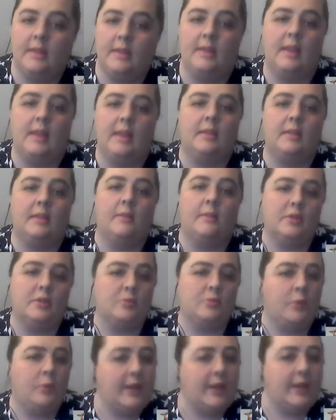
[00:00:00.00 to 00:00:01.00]
like the first
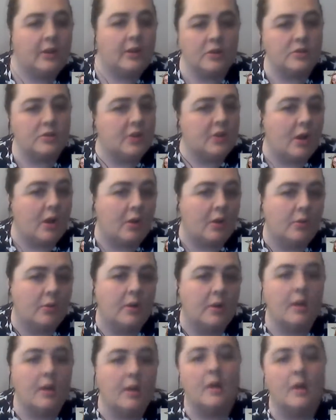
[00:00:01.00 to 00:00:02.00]
week or so,
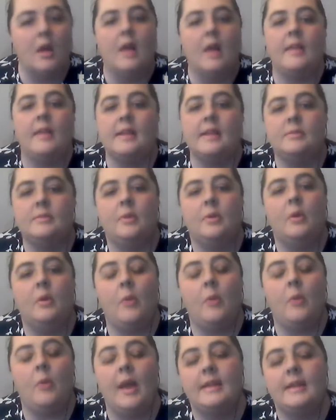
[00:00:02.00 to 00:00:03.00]
and that's
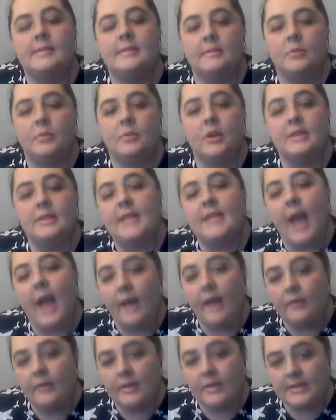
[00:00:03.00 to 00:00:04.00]
why it's good to
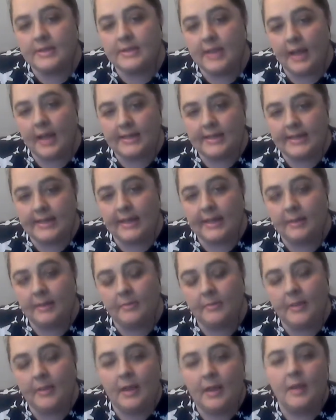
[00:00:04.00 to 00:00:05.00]
have a
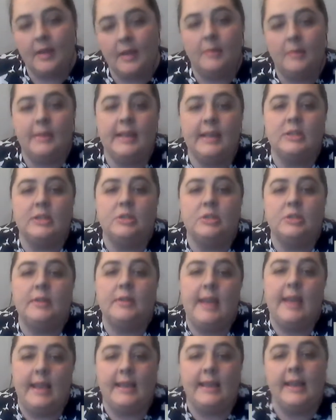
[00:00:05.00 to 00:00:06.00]
team, because you
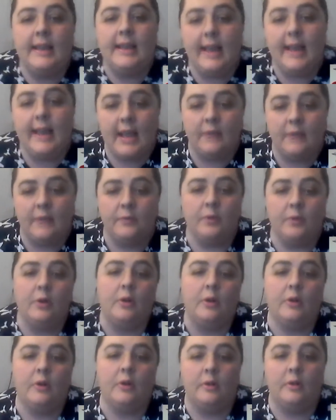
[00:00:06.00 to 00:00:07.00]
can get a
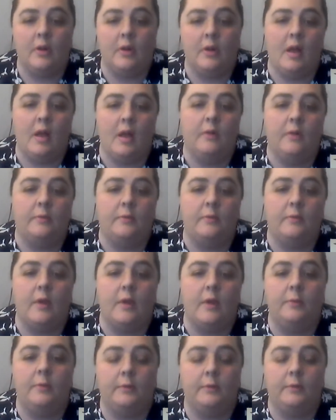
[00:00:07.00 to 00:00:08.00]
handful of
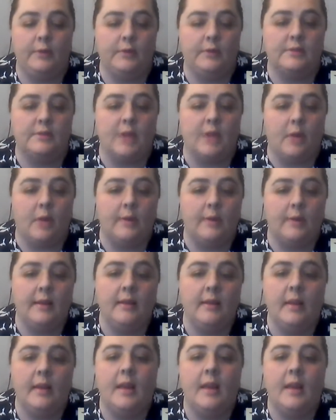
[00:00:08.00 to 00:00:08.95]
reviews going,